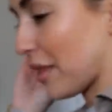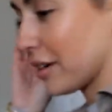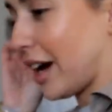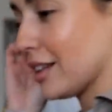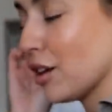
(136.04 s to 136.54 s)

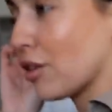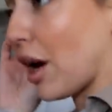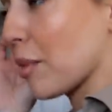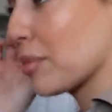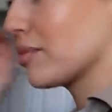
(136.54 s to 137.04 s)
whether I load
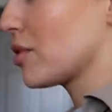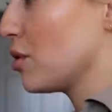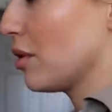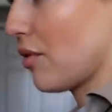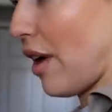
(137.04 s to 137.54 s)
up
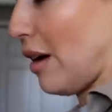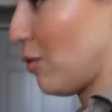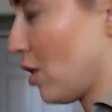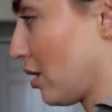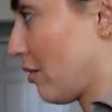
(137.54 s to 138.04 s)
two of
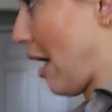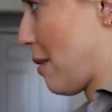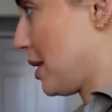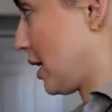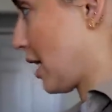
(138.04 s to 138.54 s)
them, one of
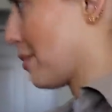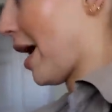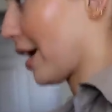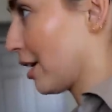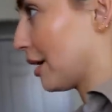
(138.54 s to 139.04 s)
them, and then come
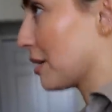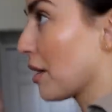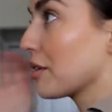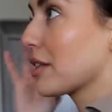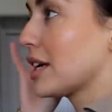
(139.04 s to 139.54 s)
back and get
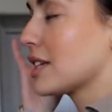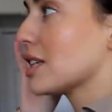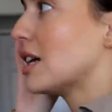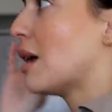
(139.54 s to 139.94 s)
other things.